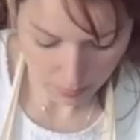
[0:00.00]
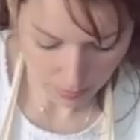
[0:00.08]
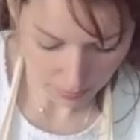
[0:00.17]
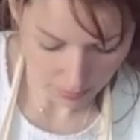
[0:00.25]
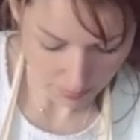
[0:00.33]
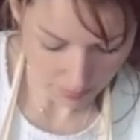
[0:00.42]
it
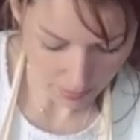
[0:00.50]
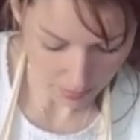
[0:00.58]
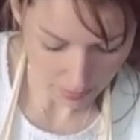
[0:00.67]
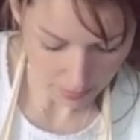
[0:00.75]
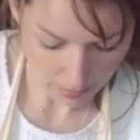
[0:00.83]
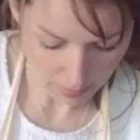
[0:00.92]
picks up that
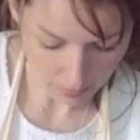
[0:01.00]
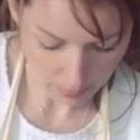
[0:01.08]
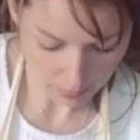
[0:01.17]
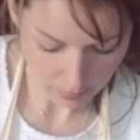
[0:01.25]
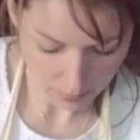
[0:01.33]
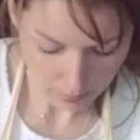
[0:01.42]
colour.
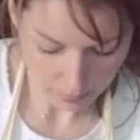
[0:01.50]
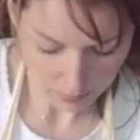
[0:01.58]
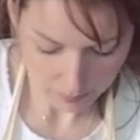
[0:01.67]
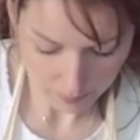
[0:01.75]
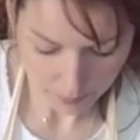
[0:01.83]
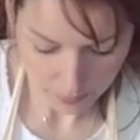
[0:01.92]

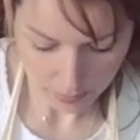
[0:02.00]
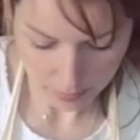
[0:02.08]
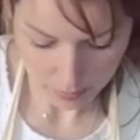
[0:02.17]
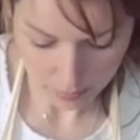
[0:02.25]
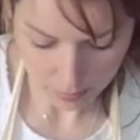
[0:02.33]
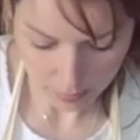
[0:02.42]

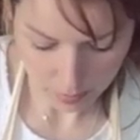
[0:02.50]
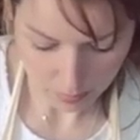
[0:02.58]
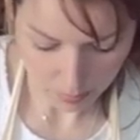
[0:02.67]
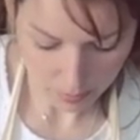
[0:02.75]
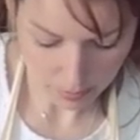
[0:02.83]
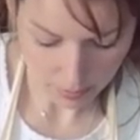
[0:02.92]
That's just so
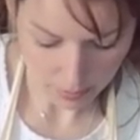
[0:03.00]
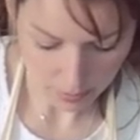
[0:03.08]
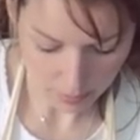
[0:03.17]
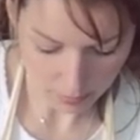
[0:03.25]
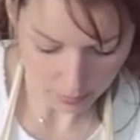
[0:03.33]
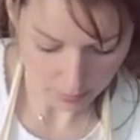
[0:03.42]

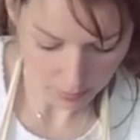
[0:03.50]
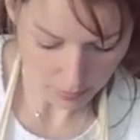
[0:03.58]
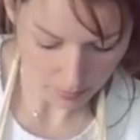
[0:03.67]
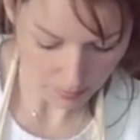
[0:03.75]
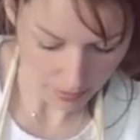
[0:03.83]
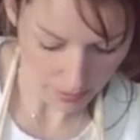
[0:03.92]
pretty.
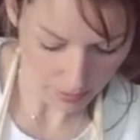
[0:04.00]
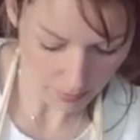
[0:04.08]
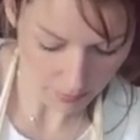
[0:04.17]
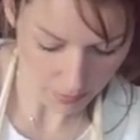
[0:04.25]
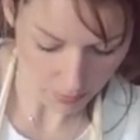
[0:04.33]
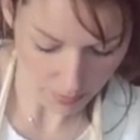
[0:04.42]
These are
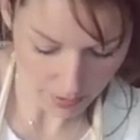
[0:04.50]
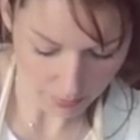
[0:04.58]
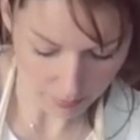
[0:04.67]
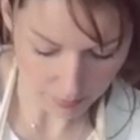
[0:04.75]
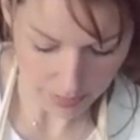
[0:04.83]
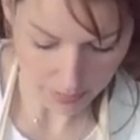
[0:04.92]
lovely
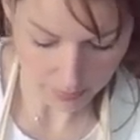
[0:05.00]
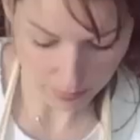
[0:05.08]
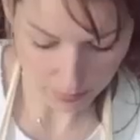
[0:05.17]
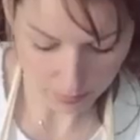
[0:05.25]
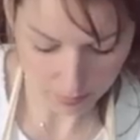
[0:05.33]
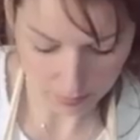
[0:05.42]
wedding
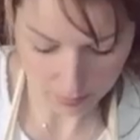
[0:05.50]
flowers.